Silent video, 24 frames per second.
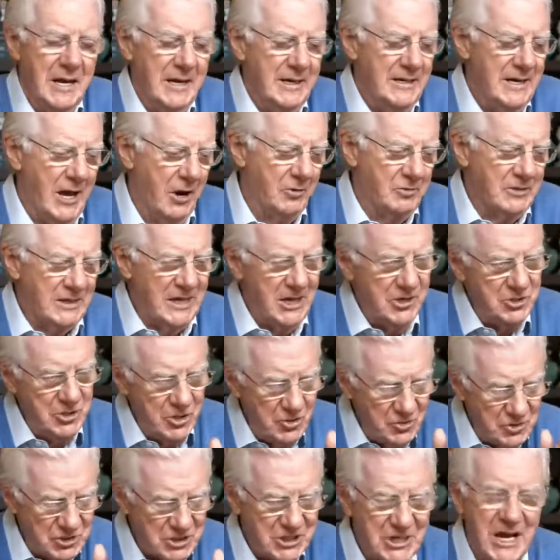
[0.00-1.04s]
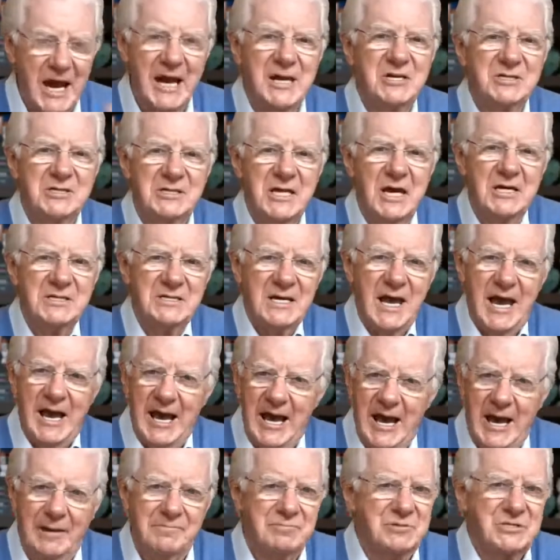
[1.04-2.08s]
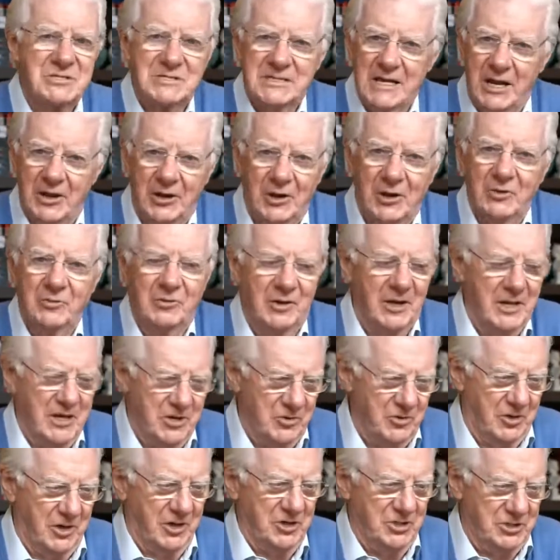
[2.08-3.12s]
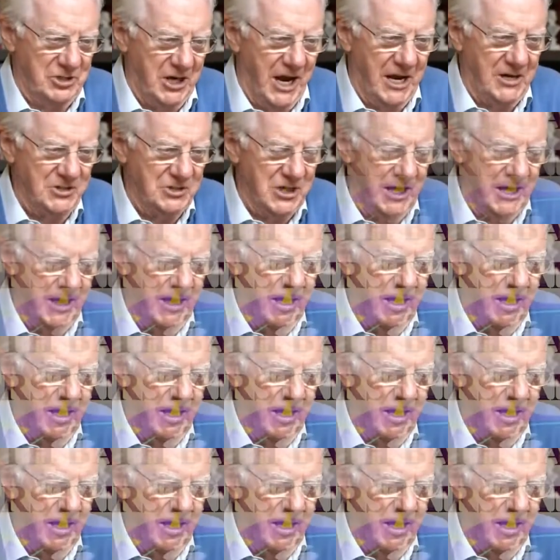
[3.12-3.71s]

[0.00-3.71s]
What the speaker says: Now, can you change this? Absolutely you can change it.